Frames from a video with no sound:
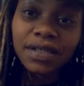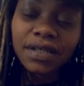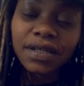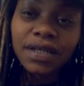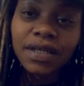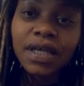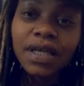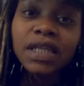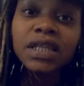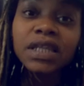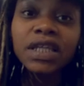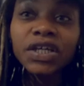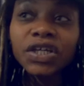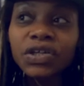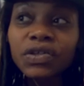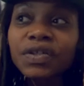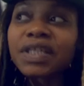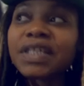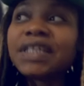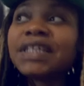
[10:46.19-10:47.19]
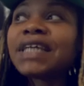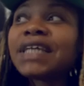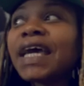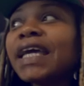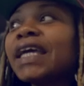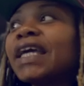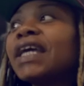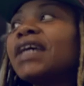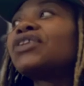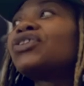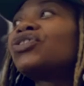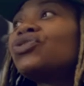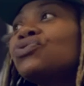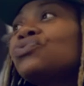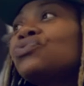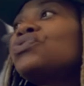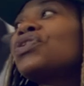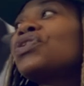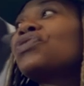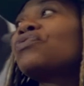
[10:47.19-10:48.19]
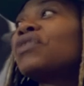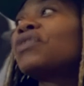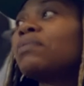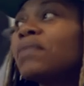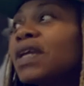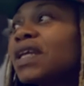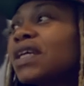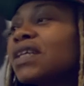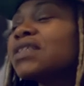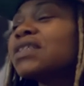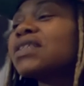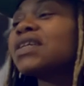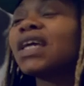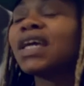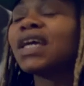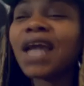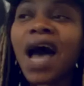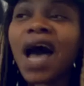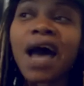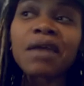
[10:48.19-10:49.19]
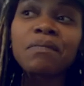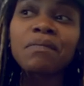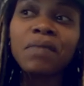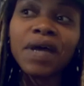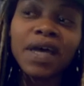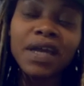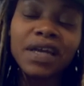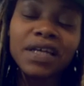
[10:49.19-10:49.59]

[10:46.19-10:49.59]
Mm. Literally taking two to three minutes to get out of bed